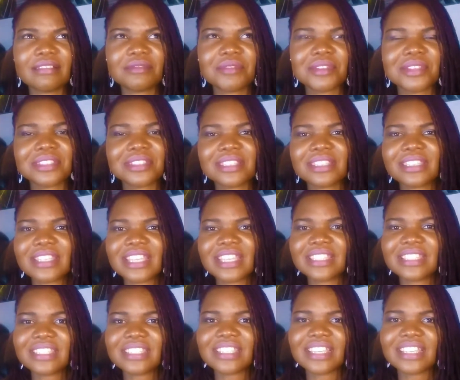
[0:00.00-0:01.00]
was it
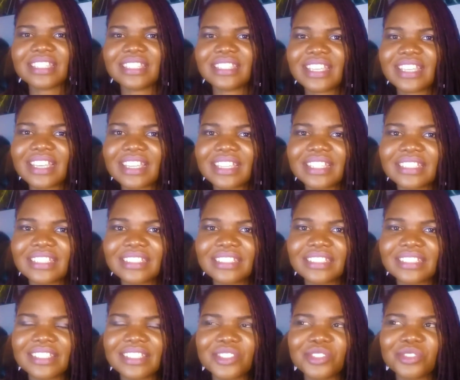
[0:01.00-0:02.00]

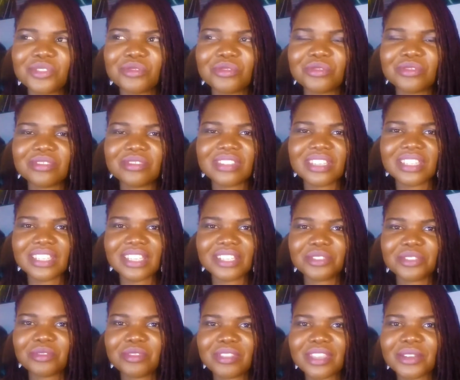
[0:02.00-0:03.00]
1999 into the year
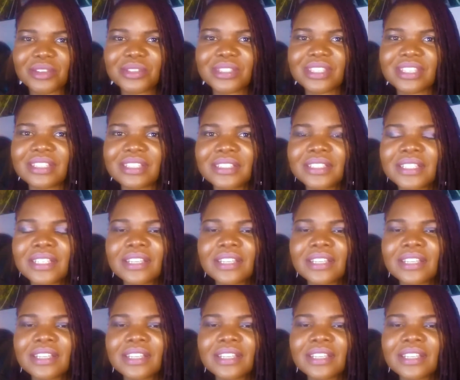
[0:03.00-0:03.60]
2000?